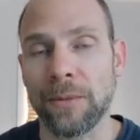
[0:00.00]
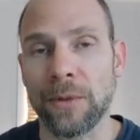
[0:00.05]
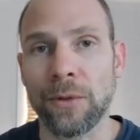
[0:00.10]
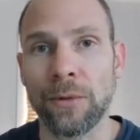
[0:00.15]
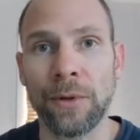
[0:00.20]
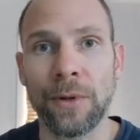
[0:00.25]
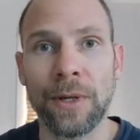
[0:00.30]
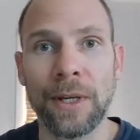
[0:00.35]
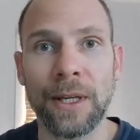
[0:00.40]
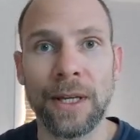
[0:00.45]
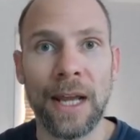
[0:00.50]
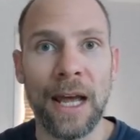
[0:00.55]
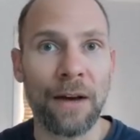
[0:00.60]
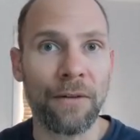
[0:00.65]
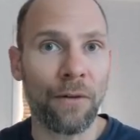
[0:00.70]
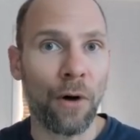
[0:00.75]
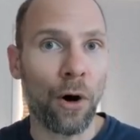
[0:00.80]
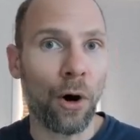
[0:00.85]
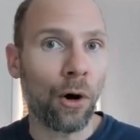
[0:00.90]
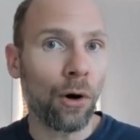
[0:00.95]
So you can
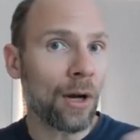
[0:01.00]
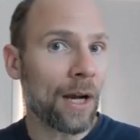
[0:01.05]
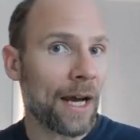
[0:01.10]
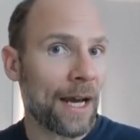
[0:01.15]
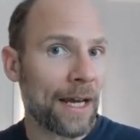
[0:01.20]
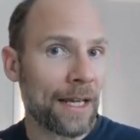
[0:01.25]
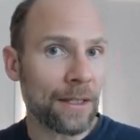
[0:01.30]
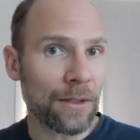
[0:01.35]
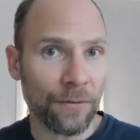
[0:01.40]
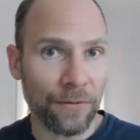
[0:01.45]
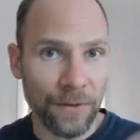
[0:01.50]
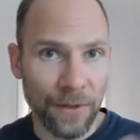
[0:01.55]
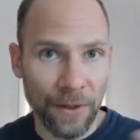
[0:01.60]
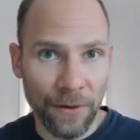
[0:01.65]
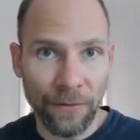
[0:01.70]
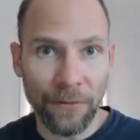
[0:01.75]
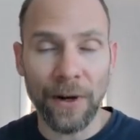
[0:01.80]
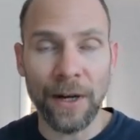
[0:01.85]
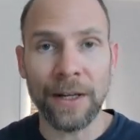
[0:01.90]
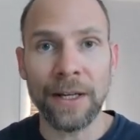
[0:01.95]
have all kinds of
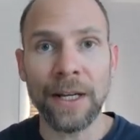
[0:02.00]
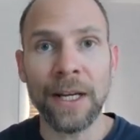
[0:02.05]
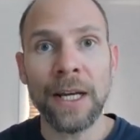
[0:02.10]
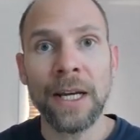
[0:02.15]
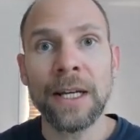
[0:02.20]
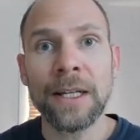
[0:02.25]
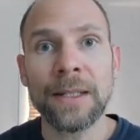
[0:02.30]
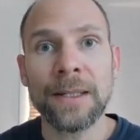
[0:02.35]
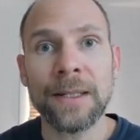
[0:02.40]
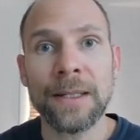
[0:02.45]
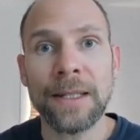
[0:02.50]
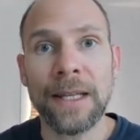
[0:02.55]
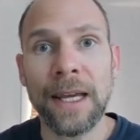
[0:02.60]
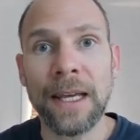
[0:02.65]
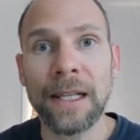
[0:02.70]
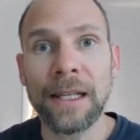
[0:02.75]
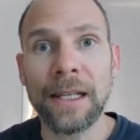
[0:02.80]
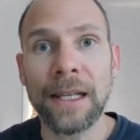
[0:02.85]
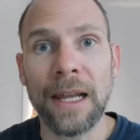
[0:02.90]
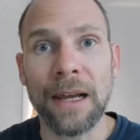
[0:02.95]
different
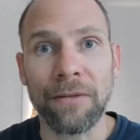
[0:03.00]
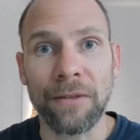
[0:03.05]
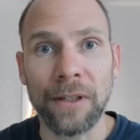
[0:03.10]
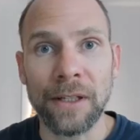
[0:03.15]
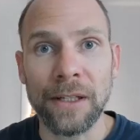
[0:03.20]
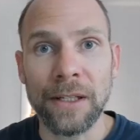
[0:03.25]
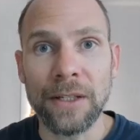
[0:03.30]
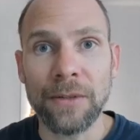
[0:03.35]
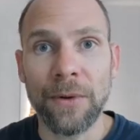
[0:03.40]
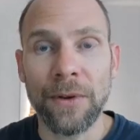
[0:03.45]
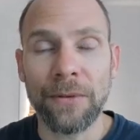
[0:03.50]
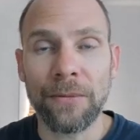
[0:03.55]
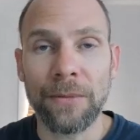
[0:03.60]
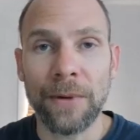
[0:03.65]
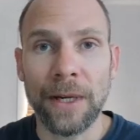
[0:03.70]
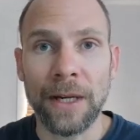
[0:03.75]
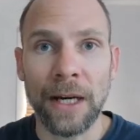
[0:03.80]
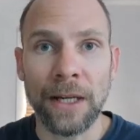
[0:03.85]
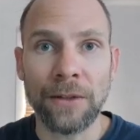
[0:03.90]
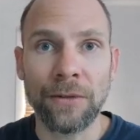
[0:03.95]
scale levels with
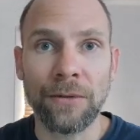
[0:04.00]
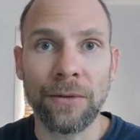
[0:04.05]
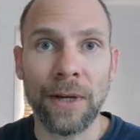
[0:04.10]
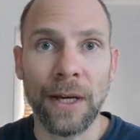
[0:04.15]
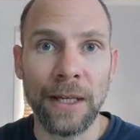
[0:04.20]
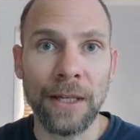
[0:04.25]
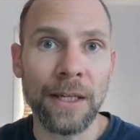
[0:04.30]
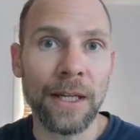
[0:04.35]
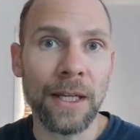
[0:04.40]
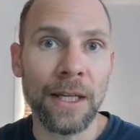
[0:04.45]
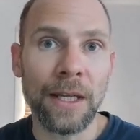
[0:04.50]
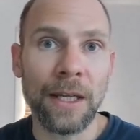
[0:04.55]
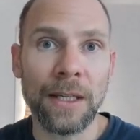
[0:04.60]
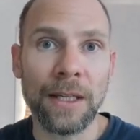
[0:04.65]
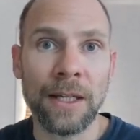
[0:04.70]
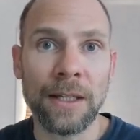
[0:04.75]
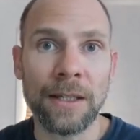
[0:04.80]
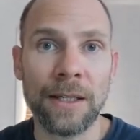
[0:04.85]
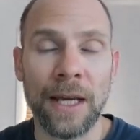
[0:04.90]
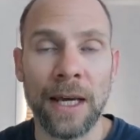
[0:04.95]
regard to your
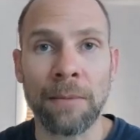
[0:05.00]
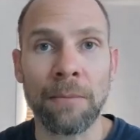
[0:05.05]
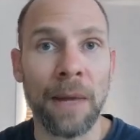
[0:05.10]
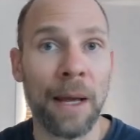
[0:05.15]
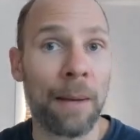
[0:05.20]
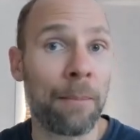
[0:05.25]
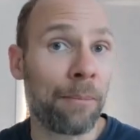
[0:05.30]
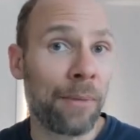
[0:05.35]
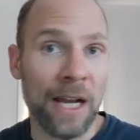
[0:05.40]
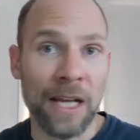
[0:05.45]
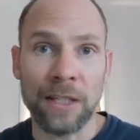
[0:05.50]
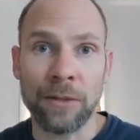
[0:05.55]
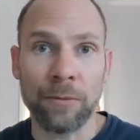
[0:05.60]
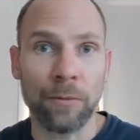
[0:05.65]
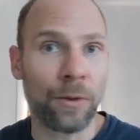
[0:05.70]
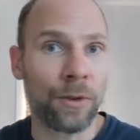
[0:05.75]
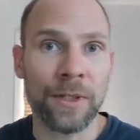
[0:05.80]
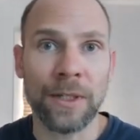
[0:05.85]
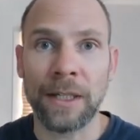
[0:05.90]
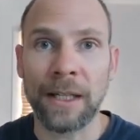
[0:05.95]
indicators and, M plus
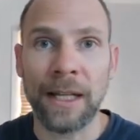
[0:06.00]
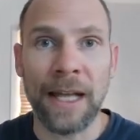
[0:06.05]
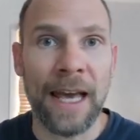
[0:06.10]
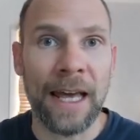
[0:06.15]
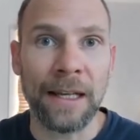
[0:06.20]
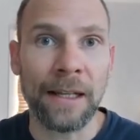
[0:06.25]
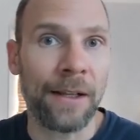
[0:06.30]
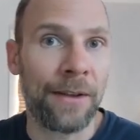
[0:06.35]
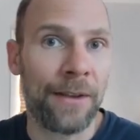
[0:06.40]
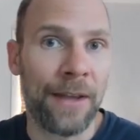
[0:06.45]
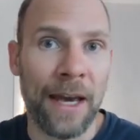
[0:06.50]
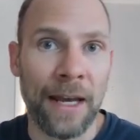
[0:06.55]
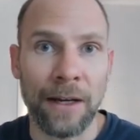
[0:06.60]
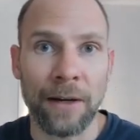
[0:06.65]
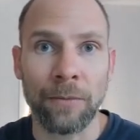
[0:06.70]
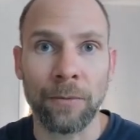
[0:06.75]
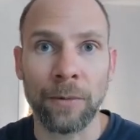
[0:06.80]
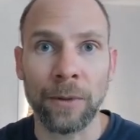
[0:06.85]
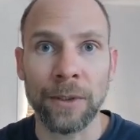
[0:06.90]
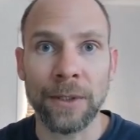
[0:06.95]
will still handle that
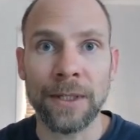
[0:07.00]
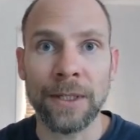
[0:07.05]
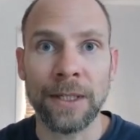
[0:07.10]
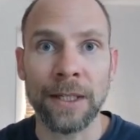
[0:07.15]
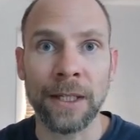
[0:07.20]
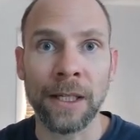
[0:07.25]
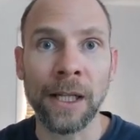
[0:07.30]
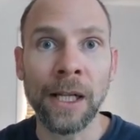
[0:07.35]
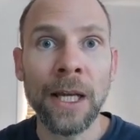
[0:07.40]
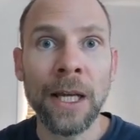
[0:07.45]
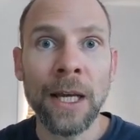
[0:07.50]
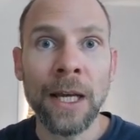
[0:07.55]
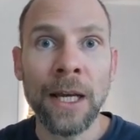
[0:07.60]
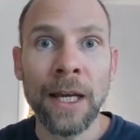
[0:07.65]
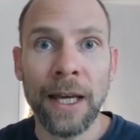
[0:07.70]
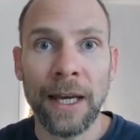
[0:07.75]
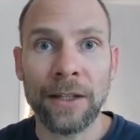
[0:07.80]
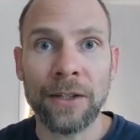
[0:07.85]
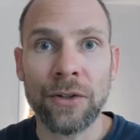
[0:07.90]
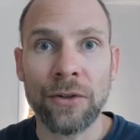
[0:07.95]
and will still
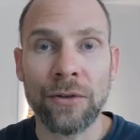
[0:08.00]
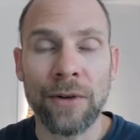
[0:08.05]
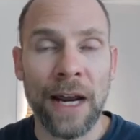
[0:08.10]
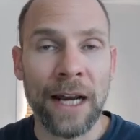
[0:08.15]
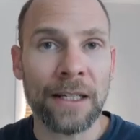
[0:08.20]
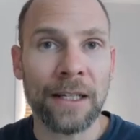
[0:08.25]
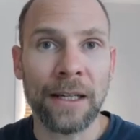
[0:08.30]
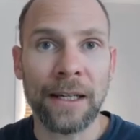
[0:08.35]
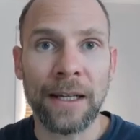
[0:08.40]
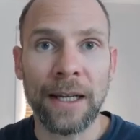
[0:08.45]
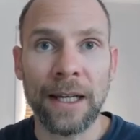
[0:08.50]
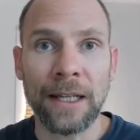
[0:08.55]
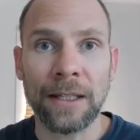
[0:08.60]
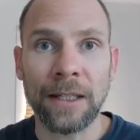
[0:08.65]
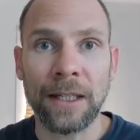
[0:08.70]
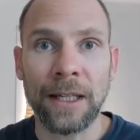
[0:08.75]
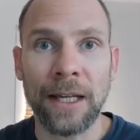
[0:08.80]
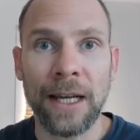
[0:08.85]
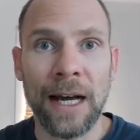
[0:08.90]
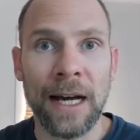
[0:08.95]
extract a
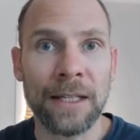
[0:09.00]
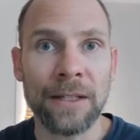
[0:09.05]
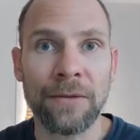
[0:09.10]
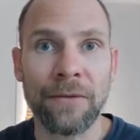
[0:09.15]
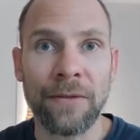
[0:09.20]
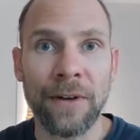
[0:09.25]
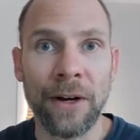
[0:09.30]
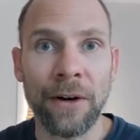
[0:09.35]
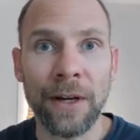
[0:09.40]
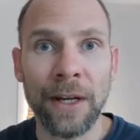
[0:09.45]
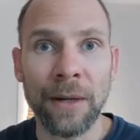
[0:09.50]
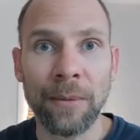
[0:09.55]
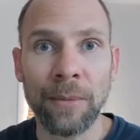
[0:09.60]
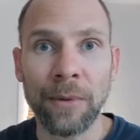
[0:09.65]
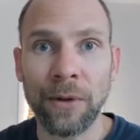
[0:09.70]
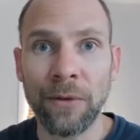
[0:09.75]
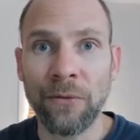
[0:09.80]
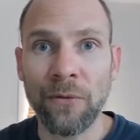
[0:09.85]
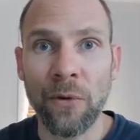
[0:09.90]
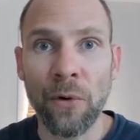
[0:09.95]
latent class
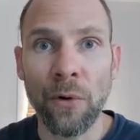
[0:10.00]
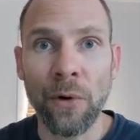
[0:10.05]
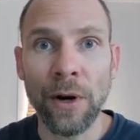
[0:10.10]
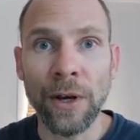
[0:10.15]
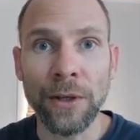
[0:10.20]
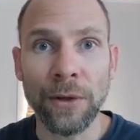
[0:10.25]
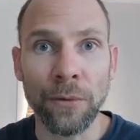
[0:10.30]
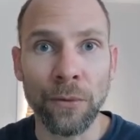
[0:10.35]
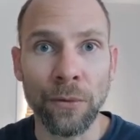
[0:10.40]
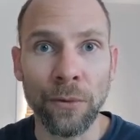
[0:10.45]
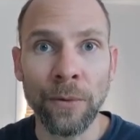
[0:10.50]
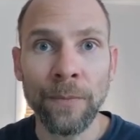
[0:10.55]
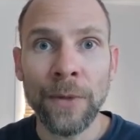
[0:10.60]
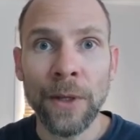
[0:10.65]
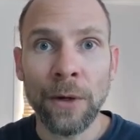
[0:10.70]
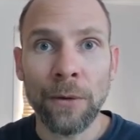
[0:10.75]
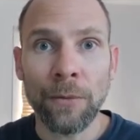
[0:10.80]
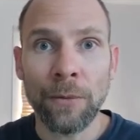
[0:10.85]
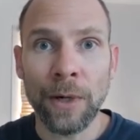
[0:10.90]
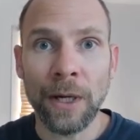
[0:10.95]
variable for you
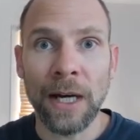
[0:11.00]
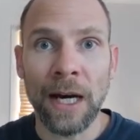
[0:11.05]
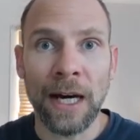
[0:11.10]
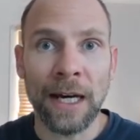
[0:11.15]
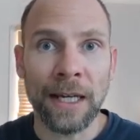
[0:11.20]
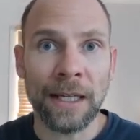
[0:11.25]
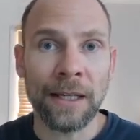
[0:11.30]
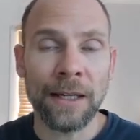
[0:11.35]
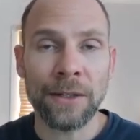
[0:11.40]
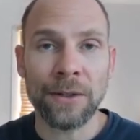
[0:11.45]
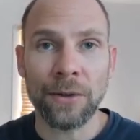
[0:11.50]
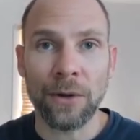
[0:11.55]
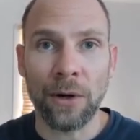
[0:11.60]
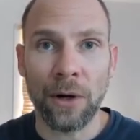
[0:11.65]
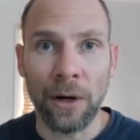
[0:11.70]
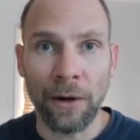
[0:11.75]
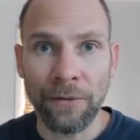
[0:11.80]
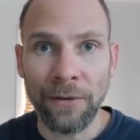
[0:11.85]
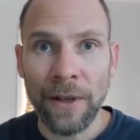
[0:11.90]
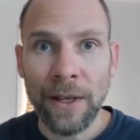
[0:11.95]
regardless
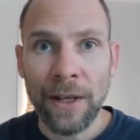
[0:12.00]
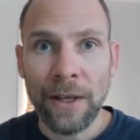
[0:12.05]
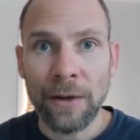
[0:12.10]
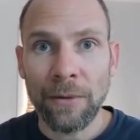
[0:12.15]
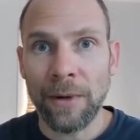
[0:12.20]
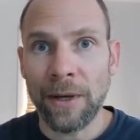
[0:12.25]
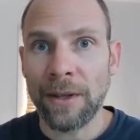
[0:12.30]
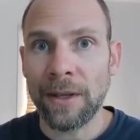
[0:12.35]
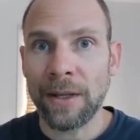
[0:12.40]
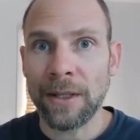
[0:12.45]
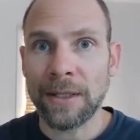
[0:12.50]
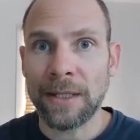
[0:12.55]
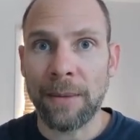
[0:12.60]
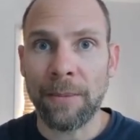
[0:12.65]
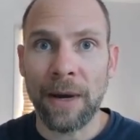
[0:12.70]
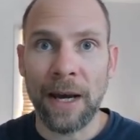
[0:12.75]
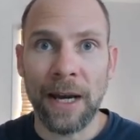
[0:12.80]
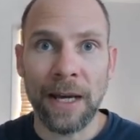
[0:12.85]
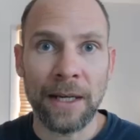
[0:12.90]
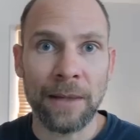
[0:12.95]
of whether
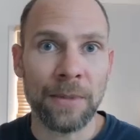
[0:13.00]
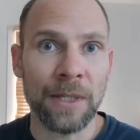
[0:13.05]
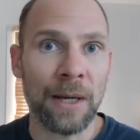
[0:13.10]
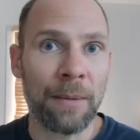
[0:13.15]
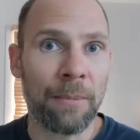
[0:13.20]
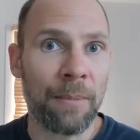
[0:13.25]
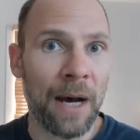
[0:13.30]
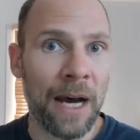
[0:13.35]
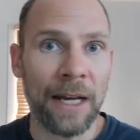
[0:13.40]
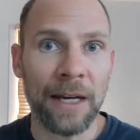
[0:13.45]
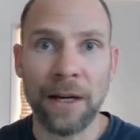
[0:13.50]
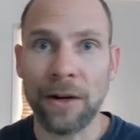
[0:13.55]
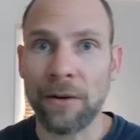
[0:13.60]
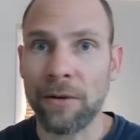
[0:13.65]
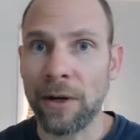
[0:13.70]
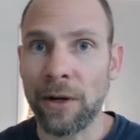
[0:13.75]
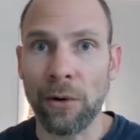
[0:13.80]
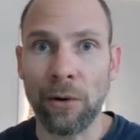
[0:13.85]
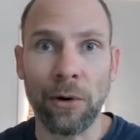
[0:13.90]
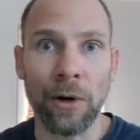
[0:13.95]
some items are
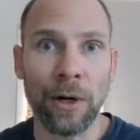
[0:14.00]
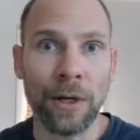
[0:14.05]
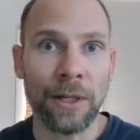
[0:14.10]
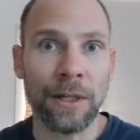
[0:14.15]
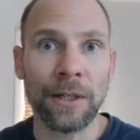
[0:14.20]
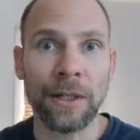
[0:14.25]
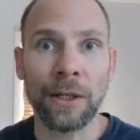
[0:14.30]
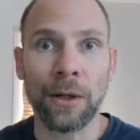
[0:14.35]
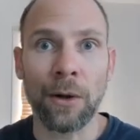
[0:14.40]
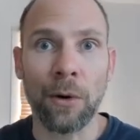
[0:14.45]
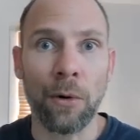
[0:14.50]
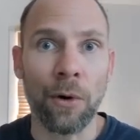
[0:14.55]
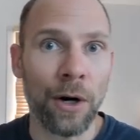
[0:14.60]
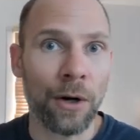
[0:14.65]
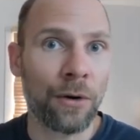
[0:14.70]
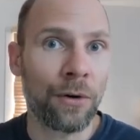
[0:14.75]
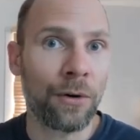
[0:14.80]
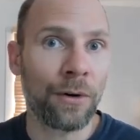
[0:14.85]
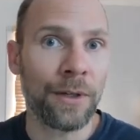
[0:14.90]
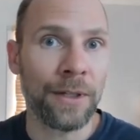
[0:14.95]
binary, ordinal, or
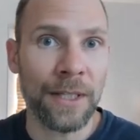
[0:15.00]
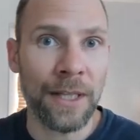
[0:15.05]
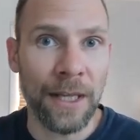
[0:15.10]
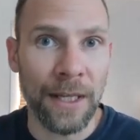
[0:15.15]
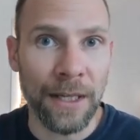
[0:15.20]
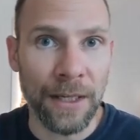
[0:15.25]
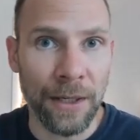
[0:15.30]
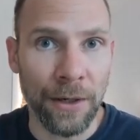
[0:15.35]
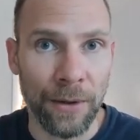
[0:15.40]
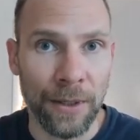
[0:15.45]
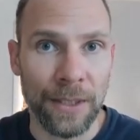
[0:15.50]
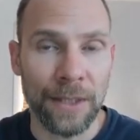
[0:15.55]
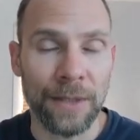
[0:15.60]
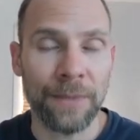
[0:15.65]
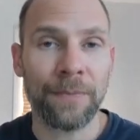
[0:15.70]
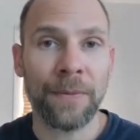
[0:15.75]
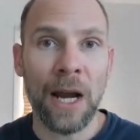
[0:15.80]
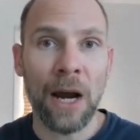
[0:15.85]
continuous.